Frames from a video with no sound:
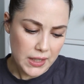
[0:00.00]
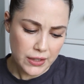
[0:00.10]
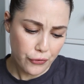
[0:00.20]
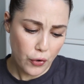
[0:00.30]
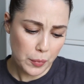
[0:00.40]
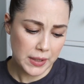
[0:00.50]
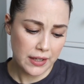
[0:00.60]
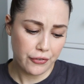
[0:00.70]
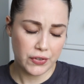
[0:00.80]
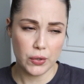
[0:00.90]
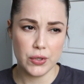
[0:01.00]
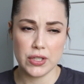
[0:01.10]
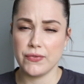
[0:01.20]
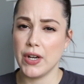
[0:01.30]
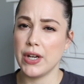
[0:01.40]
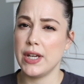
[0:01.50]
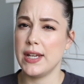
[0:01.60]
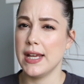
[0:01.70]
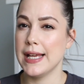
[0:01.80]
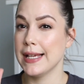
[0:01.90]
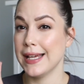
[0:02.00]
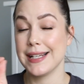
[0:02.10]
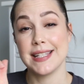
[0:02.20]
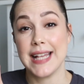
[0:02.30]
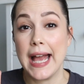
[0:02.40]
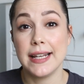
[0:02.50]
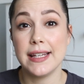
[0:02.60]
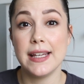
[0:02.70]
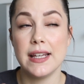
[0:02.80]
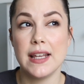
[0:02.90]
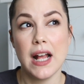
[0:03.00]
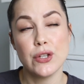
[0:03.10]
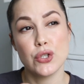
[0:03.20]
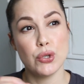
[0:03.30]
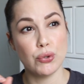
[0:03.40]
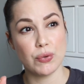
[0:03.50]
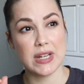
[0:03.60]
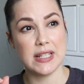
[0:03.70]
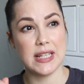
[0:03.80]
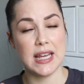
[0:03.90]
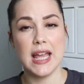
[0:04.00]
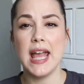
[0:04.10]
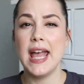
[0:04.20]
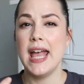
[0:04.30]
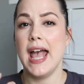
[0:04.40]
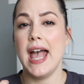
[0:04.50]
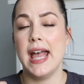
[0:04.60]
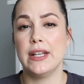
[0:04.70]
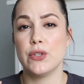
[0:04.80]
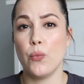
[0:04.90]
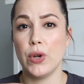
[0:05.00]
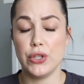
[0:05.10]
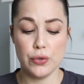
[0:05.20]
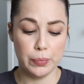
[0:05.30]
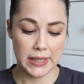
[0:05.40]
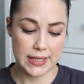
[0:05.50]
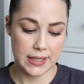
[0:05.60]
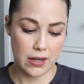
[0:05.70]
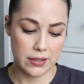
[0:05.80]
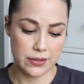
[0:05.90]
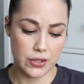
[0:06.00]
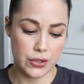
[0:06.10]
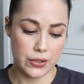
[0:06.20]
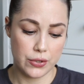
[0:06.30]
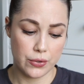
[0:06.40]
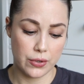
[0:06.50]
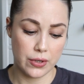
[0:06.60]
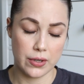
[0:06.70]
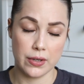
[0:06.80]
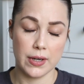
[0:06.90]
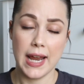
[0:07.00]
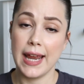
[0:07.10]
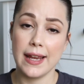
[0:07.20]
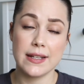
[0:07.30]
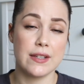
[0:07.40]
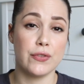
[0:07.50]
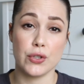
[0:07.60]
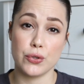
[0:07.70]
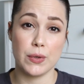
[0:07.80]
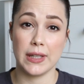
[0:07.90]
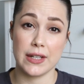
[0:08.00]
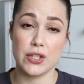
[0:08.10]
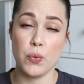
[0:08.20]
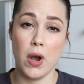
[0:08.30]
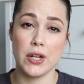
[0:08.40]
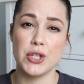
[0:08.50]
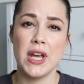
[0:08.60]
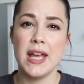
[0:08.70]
the formula feels very kind of satiny, not too greasy. And when you blend it on your hand, if you're doing like a swatch,